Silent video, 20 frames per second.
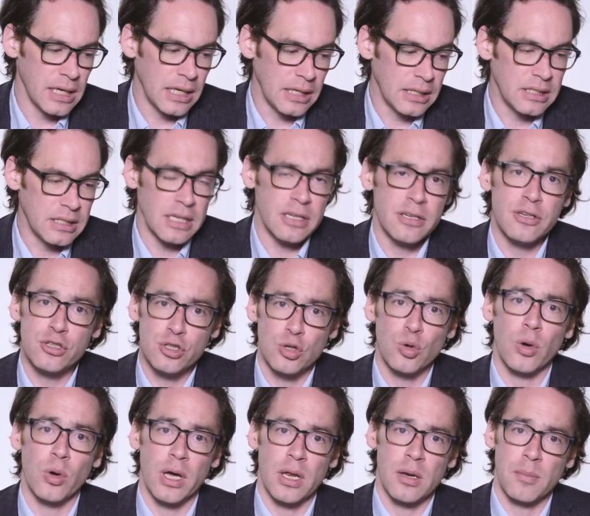he didn't
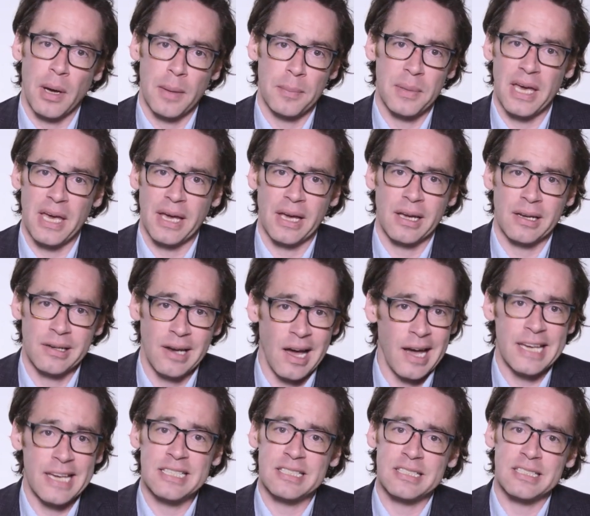do it by being
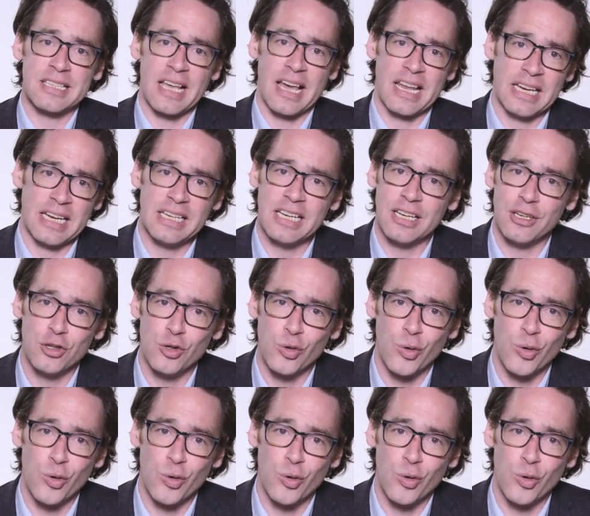nice, and he didn't